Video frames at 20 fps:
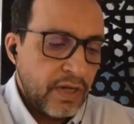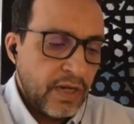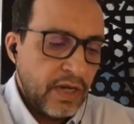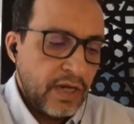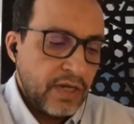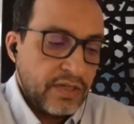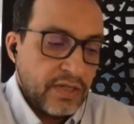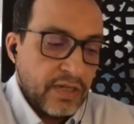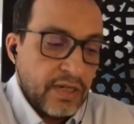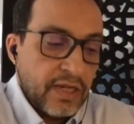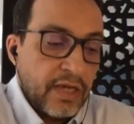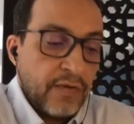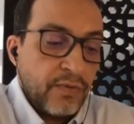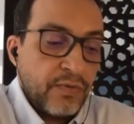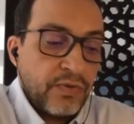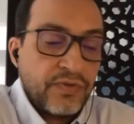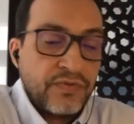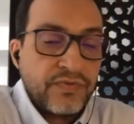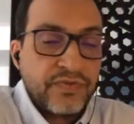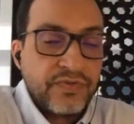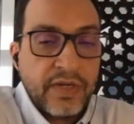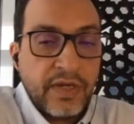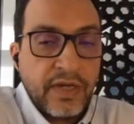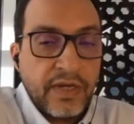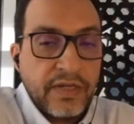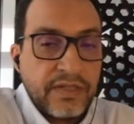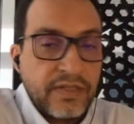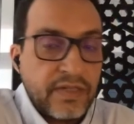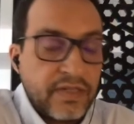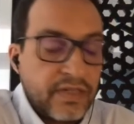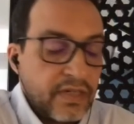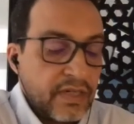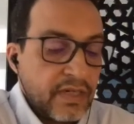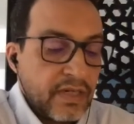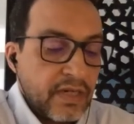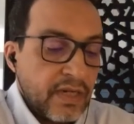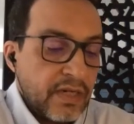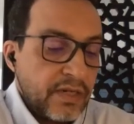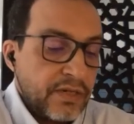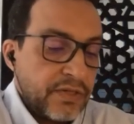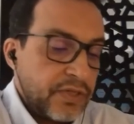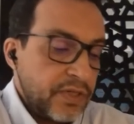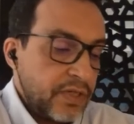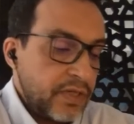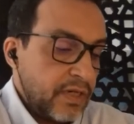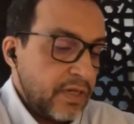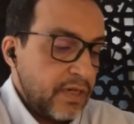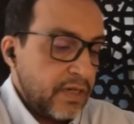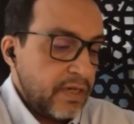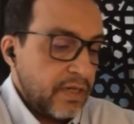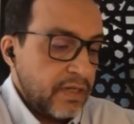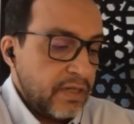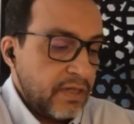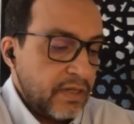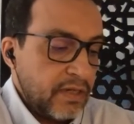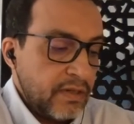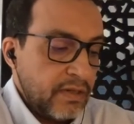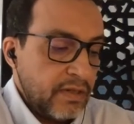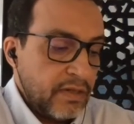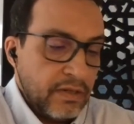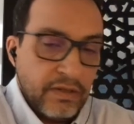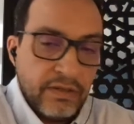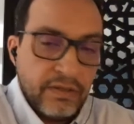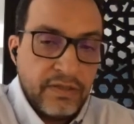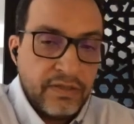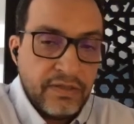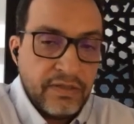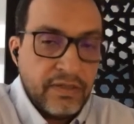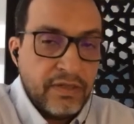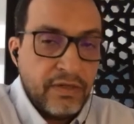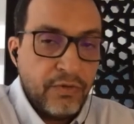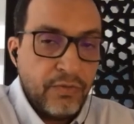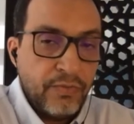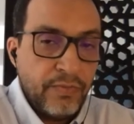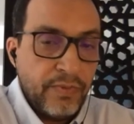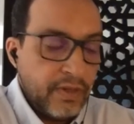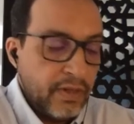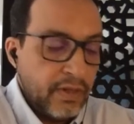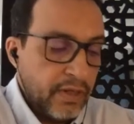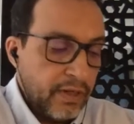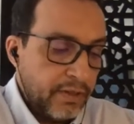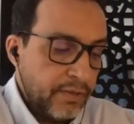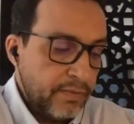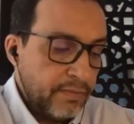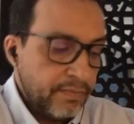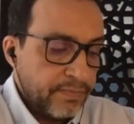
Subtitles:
as a language of science and technology in this new millennium.